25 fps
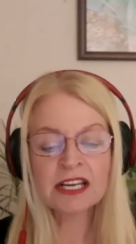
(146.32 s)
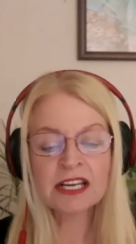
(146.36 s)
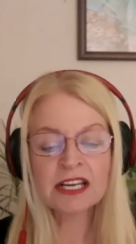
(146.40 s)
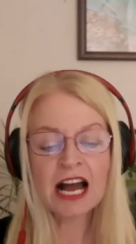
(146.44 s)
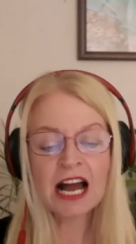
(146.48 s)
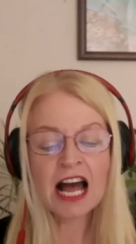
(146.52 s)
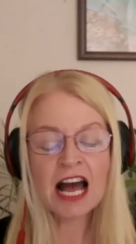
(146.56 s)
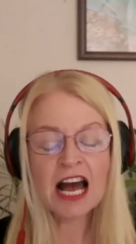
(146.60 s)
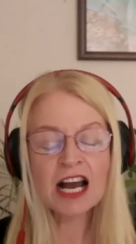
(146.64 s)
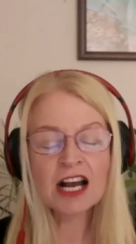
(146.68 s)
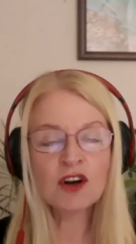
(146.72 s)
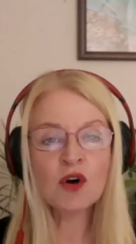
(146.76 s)

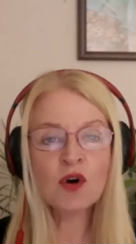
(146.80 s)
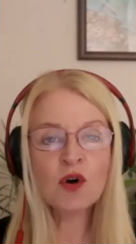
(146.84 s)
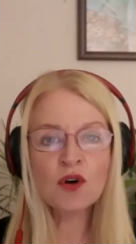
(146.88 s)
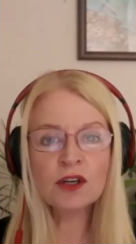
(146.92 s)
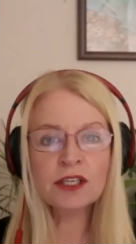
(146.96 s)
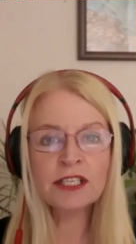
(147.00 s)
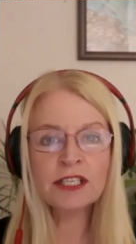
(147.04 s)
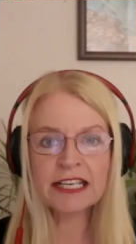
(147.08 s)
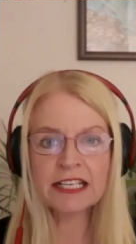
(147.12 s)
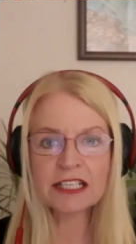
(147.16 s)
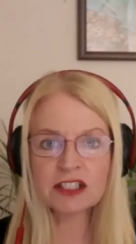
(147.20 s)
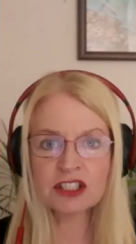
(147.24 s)

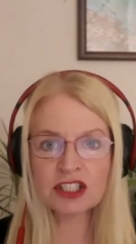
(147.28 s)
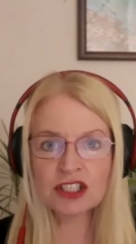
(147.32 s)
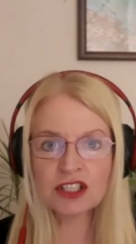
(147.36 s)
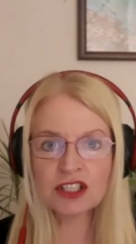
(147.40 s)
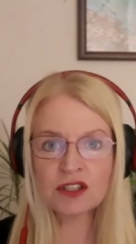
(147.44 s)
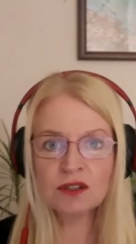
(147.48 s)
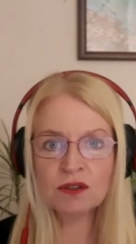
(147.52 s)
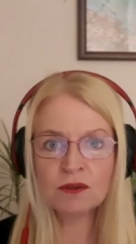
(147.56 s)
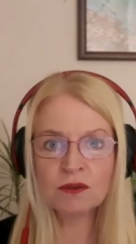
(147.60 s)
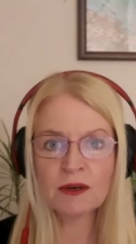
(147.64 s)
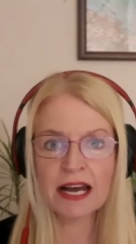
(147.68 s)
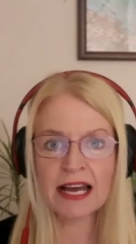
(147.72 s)
according
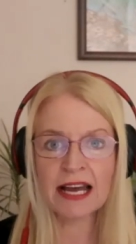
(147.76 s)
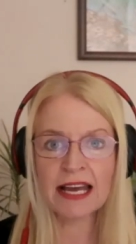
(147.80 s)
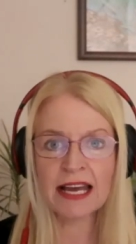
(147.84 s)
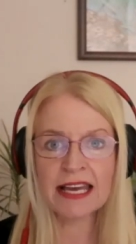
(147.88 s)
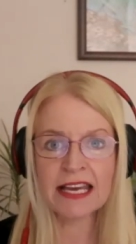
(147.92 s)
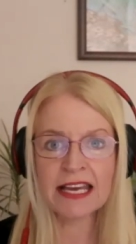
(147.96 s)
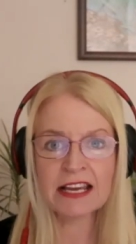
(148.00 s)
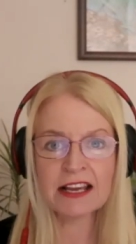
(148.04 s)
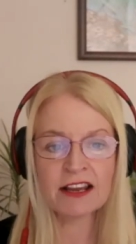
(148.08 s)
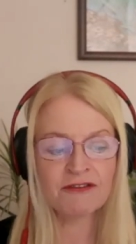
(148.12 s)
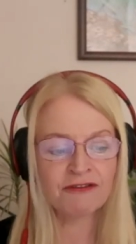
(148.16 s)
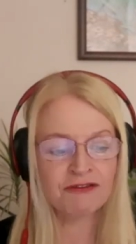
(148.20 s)
to
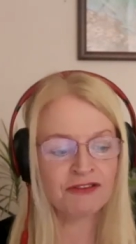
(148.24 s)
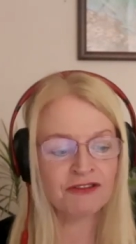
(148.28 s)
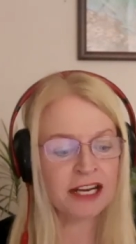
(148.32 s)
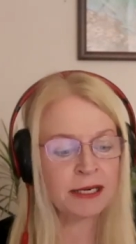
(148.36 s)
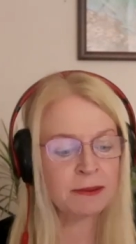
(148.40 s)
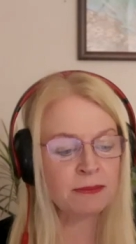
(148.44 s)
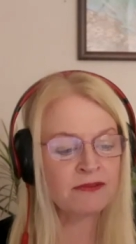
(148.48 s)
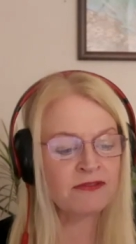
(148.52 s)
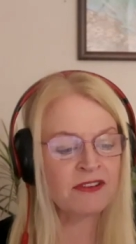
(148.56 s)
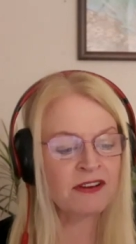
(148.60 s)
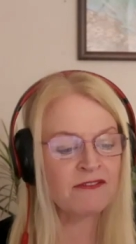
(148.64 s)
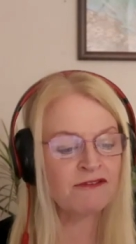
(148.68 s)
a
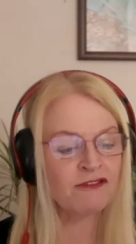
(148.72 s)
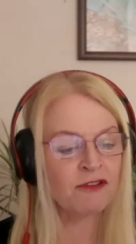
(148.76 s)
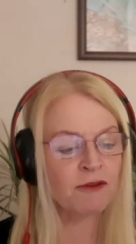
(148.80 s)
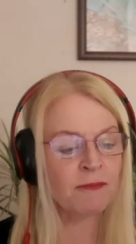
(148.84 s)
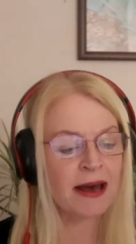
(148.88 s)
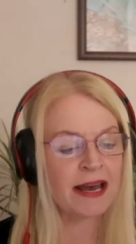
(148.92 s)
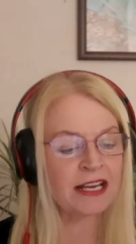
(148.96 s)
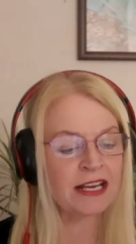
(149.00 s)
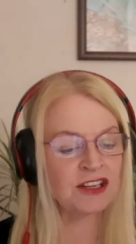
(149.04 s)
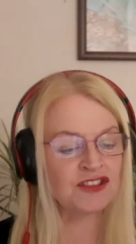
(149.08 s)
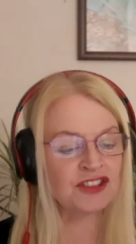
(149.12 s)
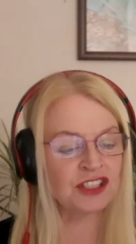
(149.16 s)
freedom of
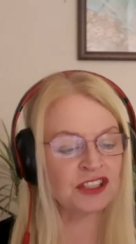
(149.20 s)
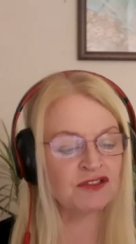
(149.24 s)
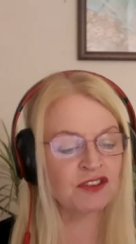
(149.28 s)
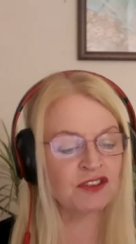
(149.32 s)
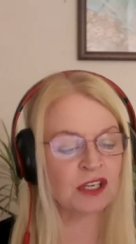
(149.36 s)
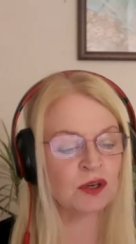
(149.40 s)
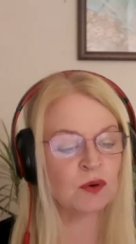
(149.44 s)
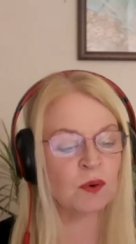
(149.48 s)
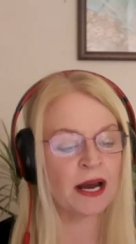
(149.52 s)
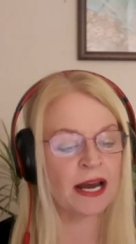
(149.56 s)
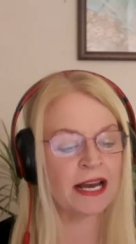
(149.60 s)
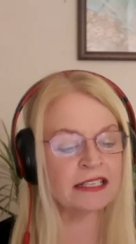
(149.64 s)
information
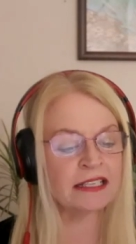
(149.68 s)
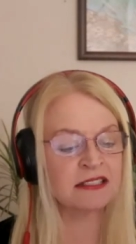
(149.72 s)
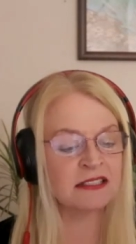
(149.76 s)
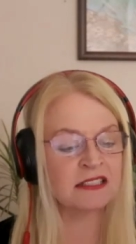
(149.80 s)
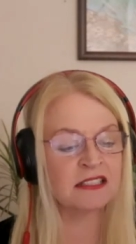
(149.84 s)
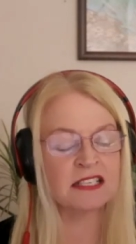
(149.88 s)
request,